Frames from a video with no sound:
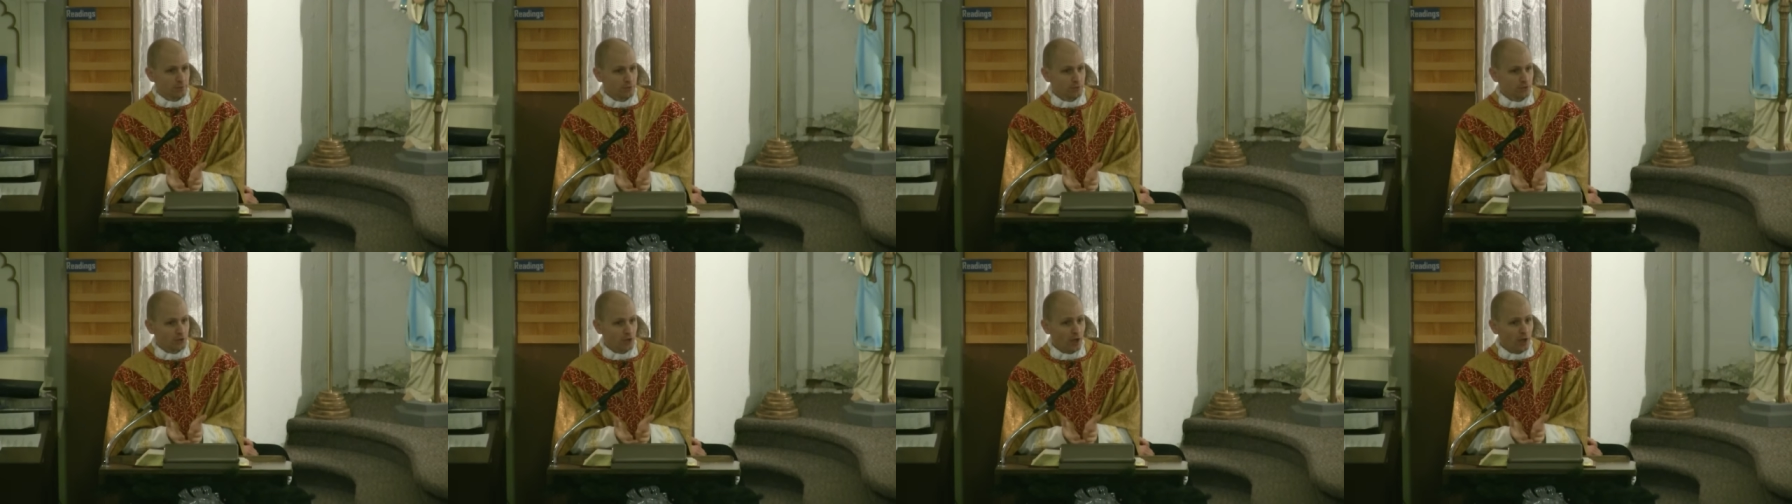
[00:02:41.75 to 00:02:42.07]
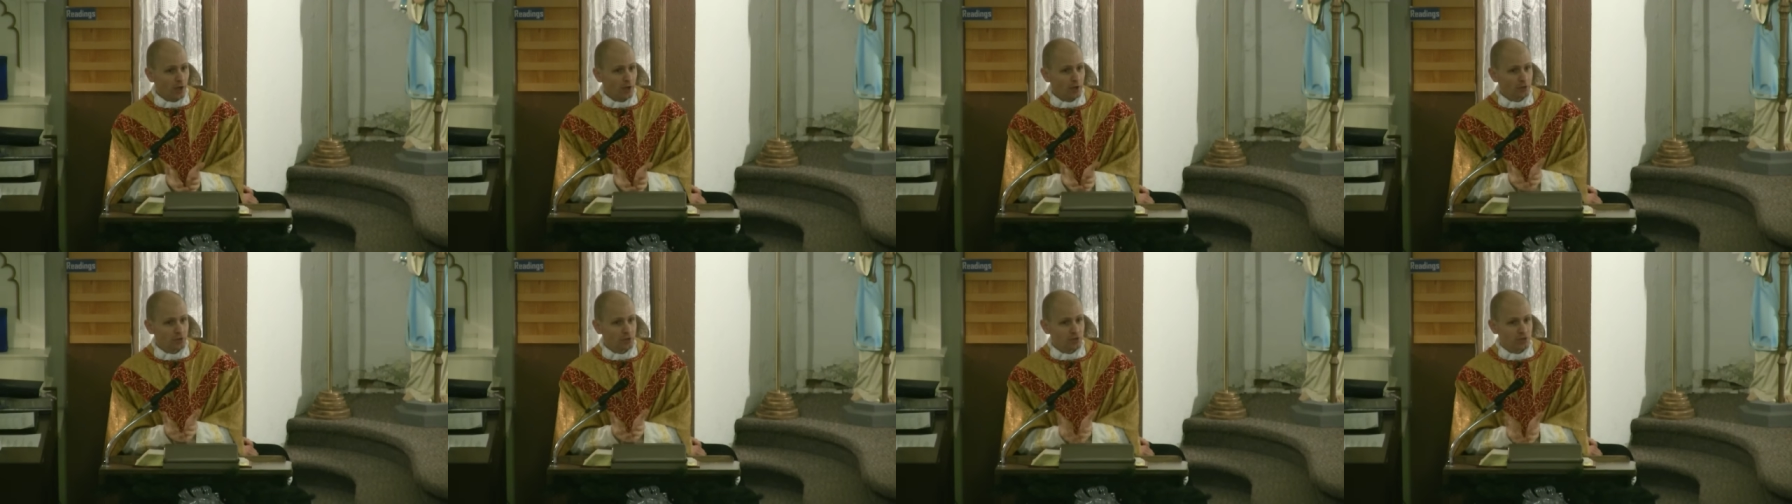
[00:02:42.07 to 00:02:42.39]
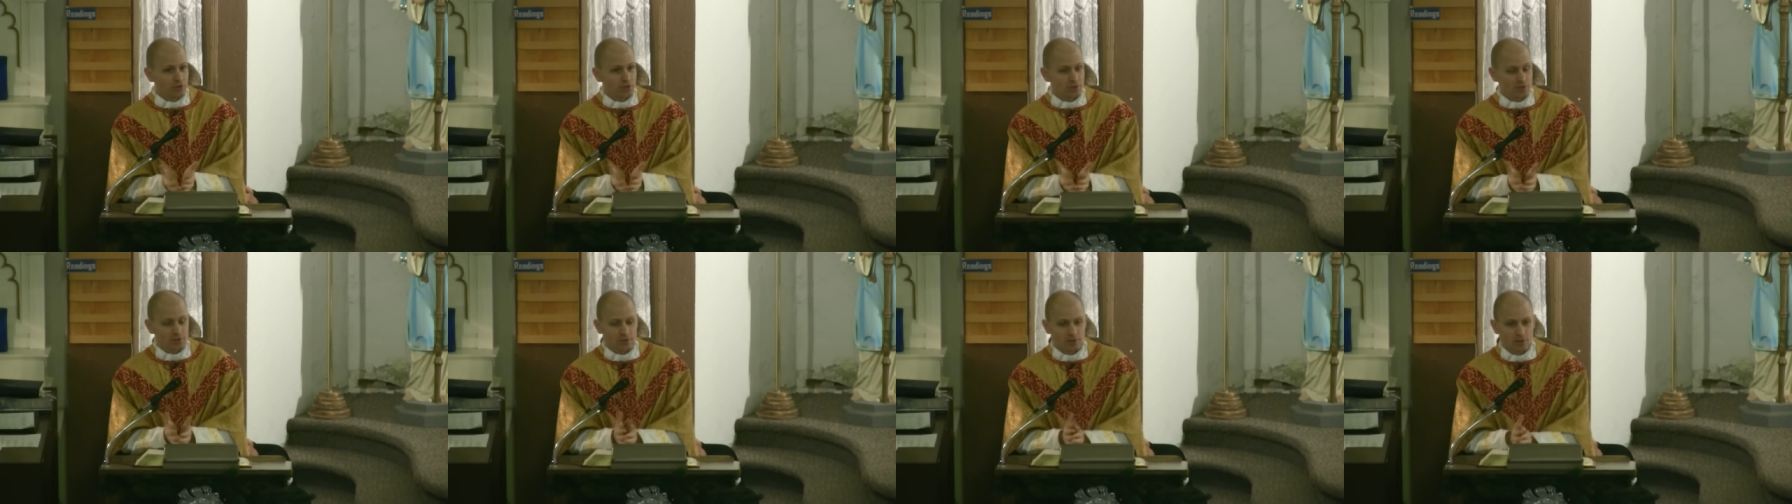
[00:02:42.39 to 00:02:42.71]

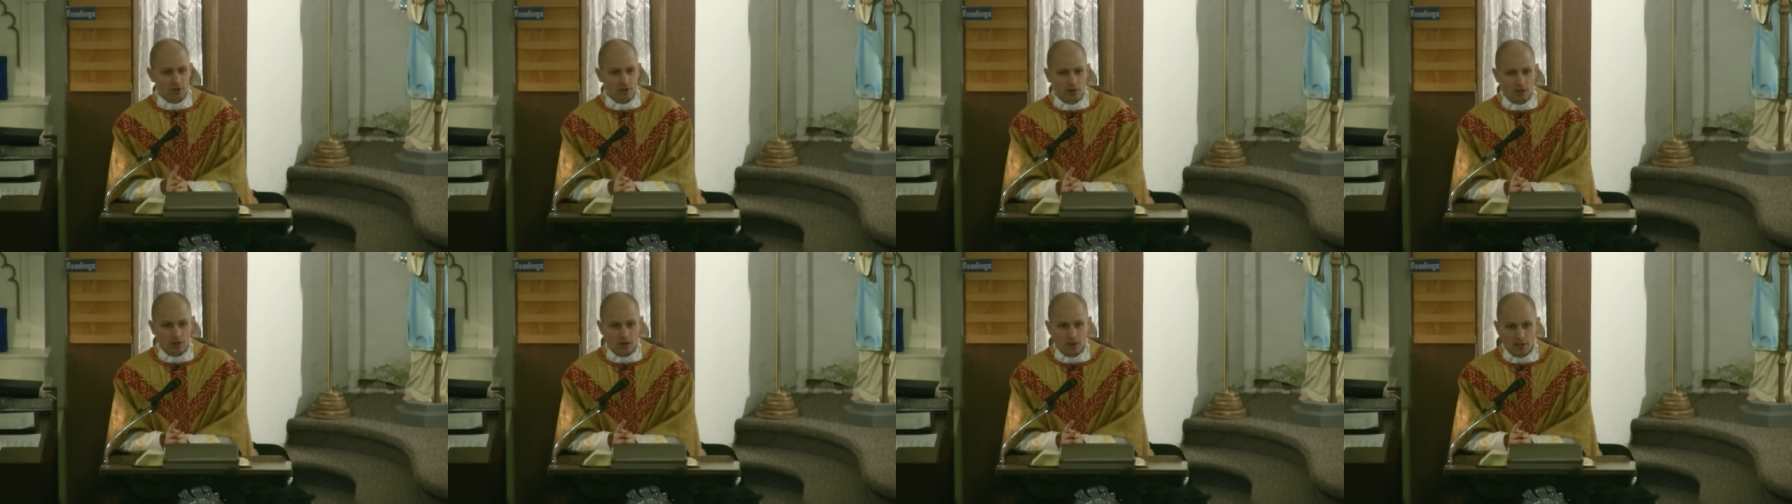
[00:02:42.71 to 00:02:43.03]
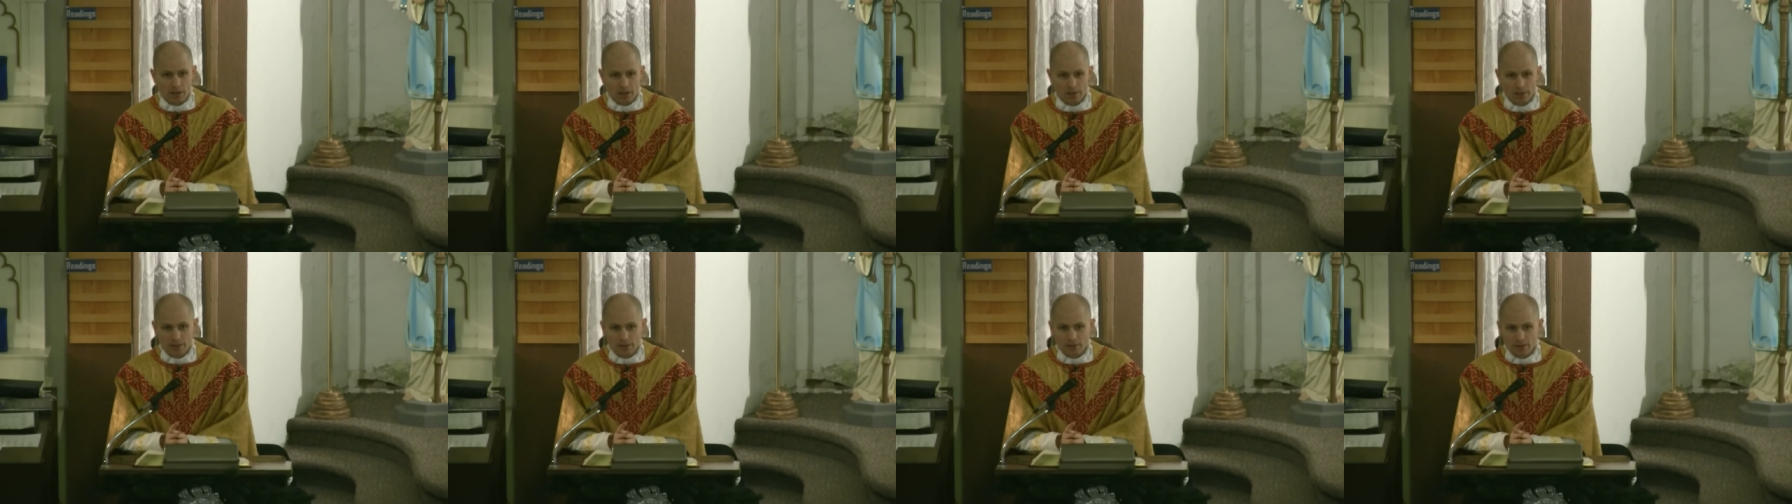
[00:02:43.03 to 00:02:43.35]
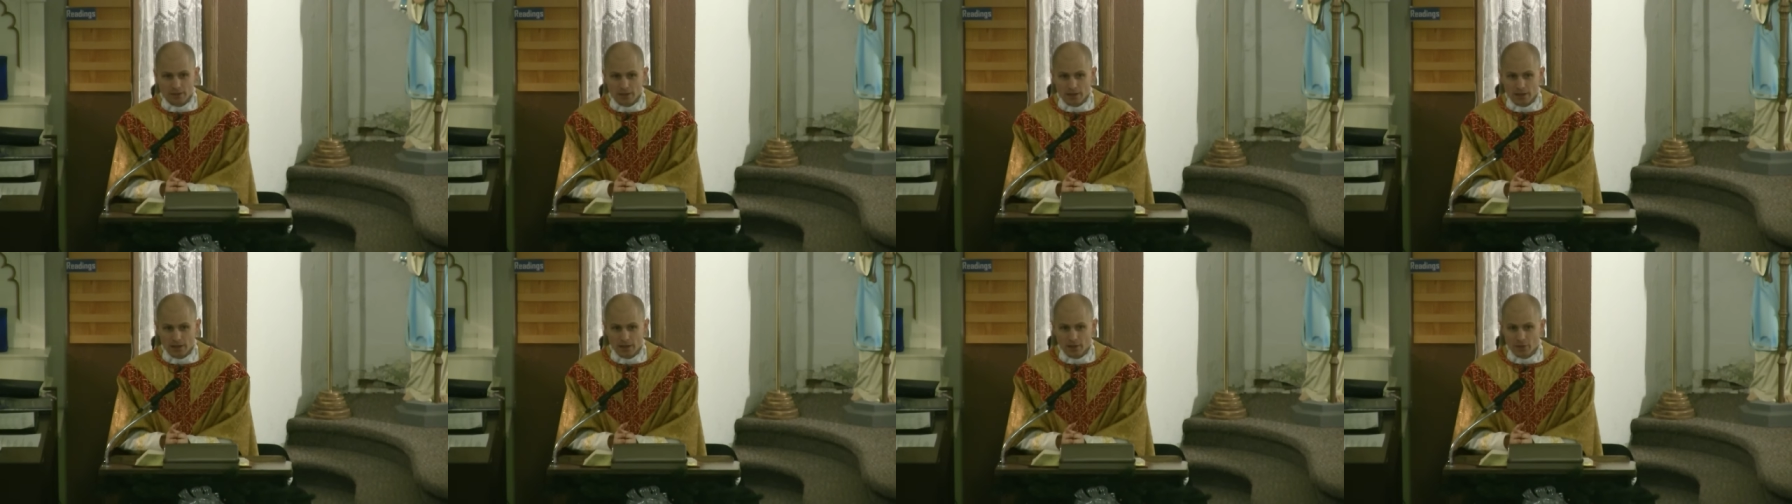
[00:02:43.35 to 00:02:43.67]
judged on
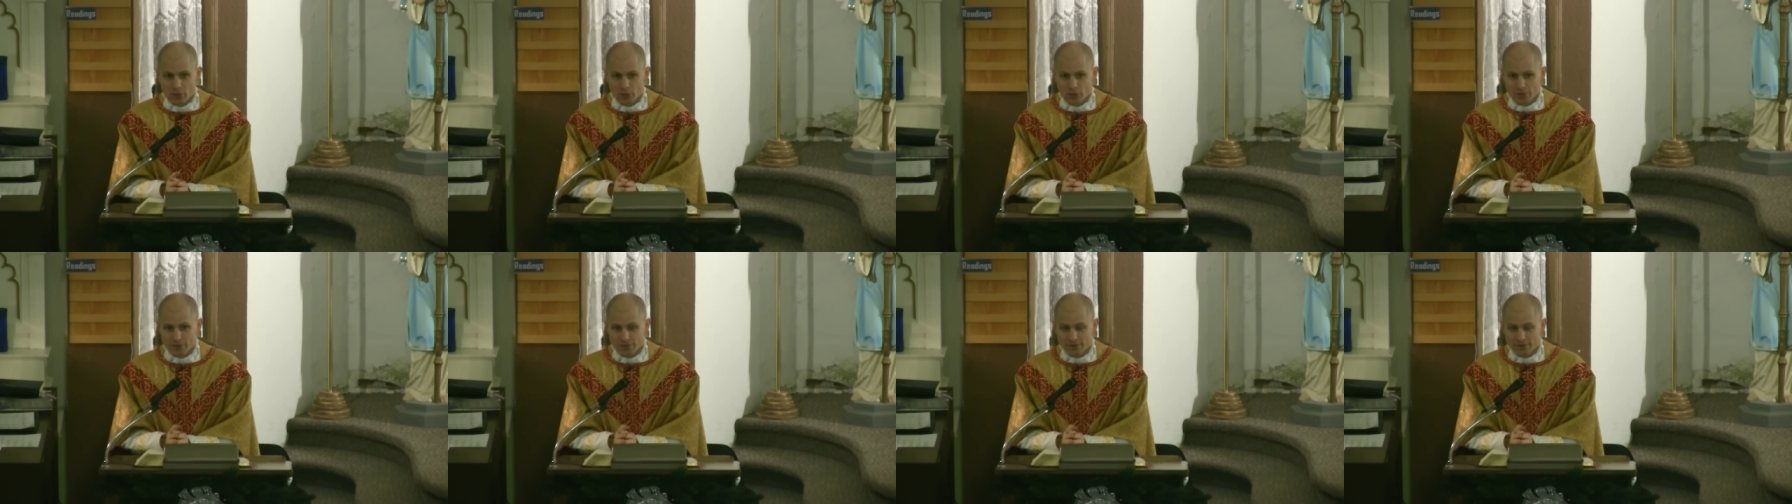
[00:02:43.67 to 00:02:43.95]
our